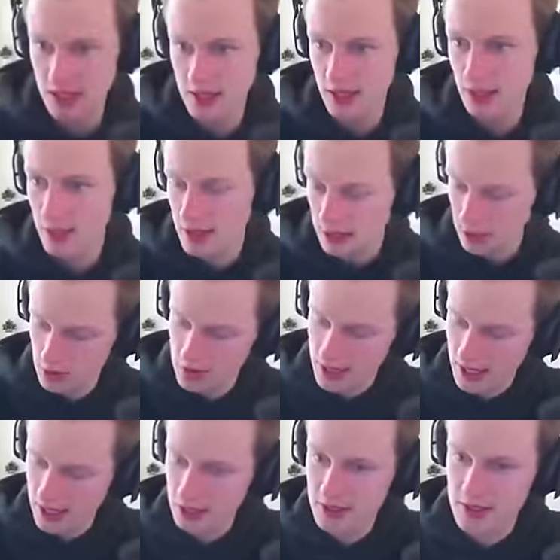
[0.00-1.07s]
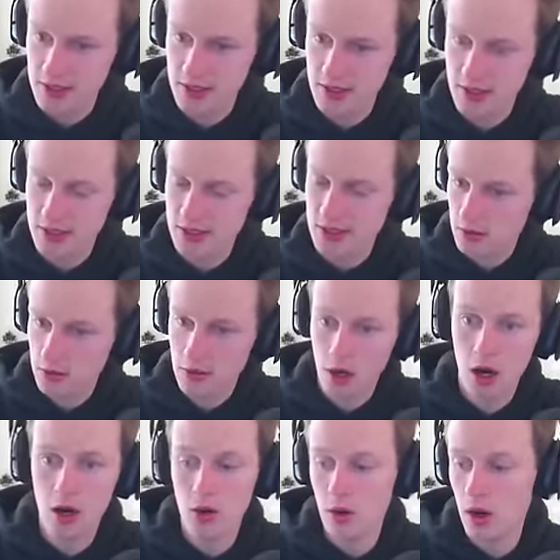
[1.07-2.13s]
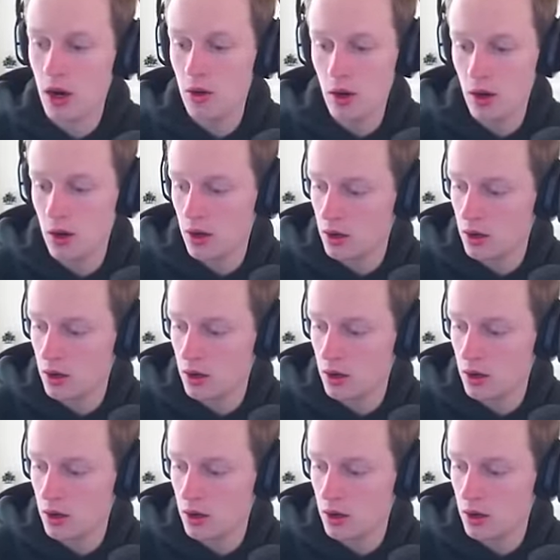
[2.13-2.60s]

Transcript: there. Wait, whose house is this? Oh, oh, oh,